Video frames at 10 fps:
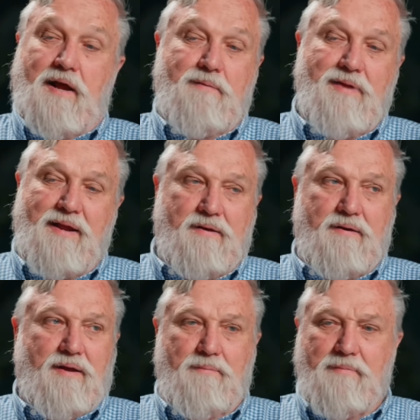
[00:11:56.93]
I'm not
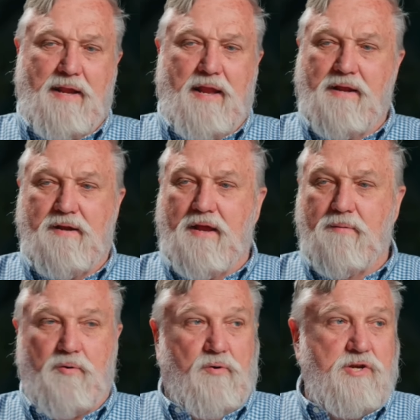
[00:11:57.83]

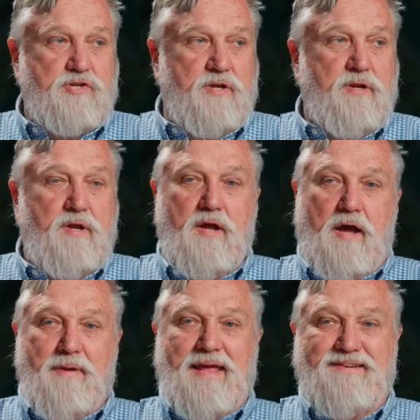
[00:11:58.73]
anti-immigration. Mm.
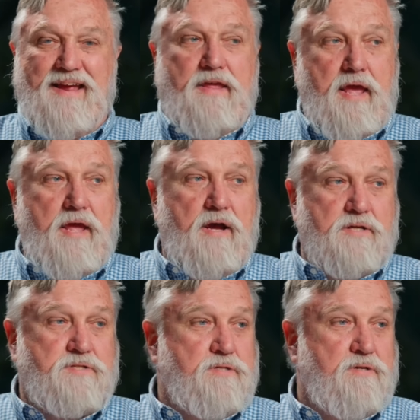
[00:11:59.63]
I'm anti-chaos.